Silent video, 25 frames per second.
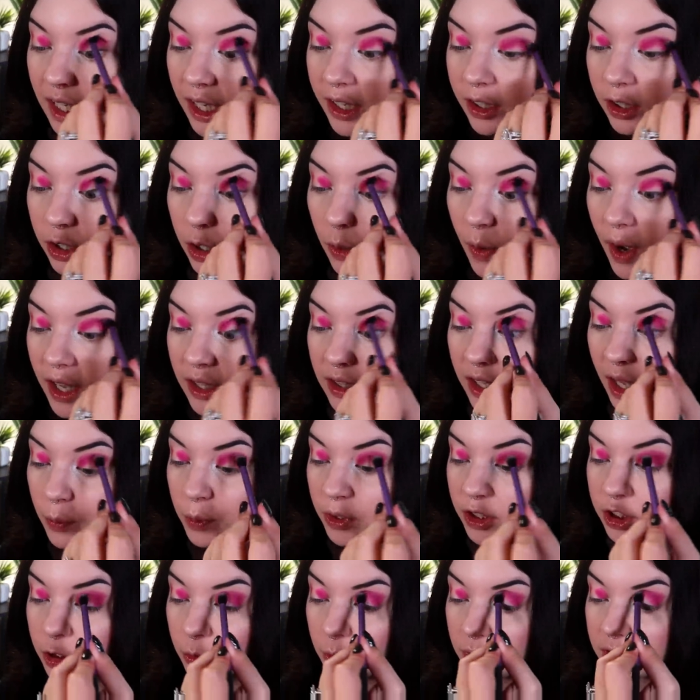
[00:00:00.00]
I don't know. I
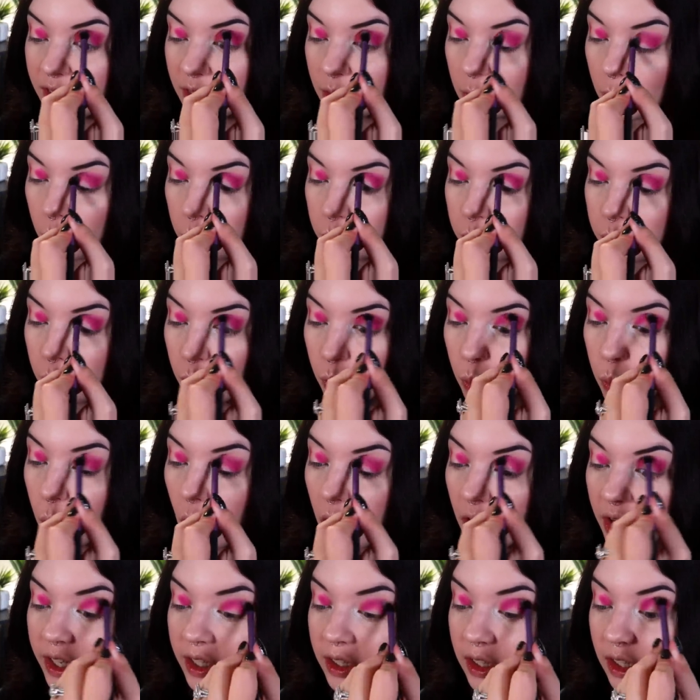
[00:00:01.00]
wish there was like
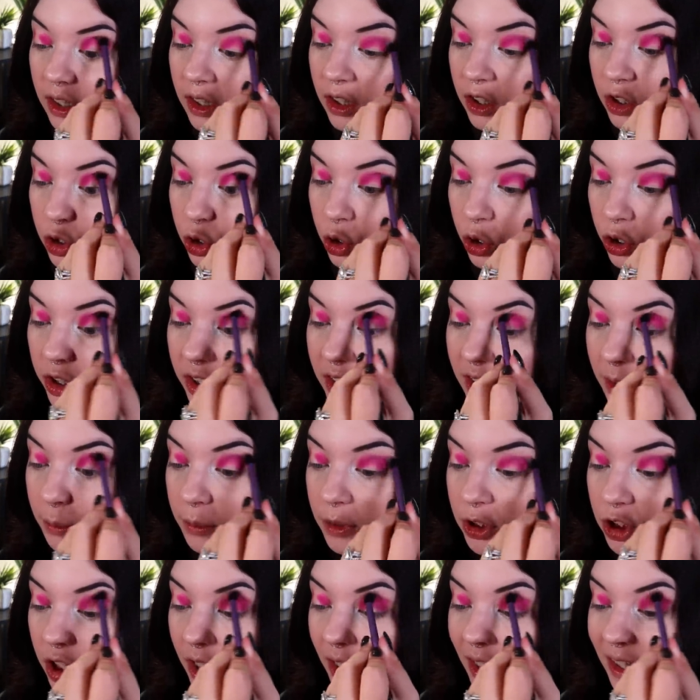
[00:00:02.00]
one
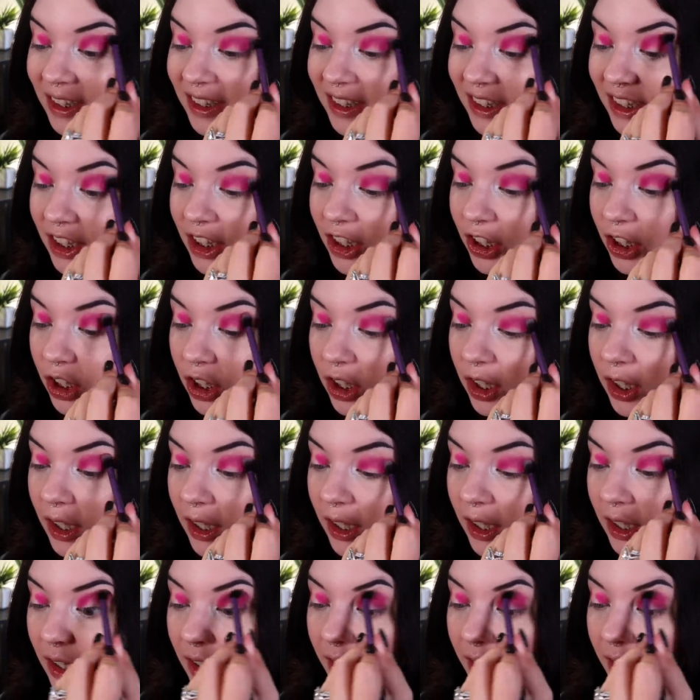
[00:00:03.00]
cream shade in here,